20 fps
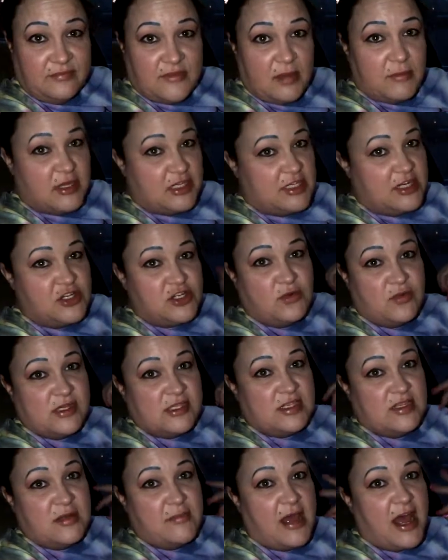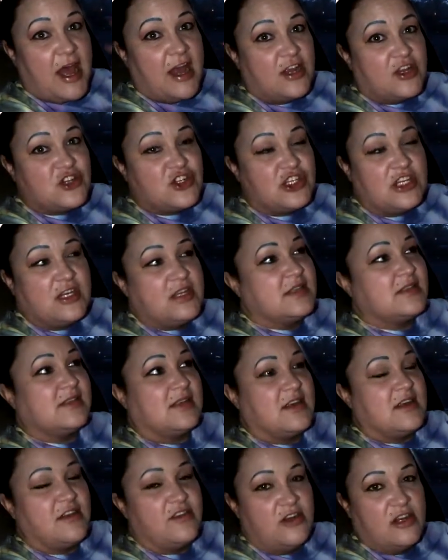And my teacher was in the back, and she could
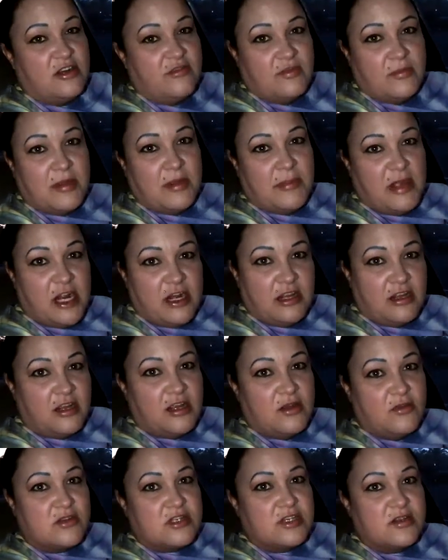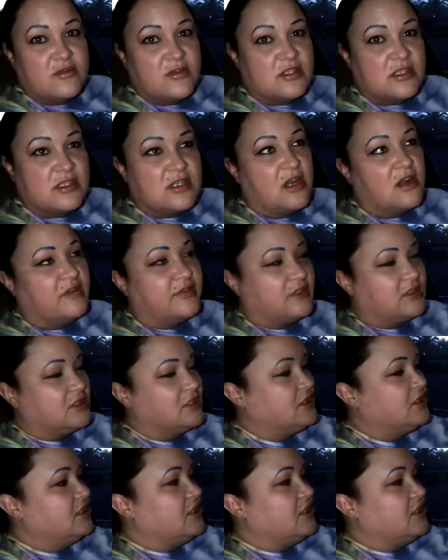see, from my body language, that it was just awful.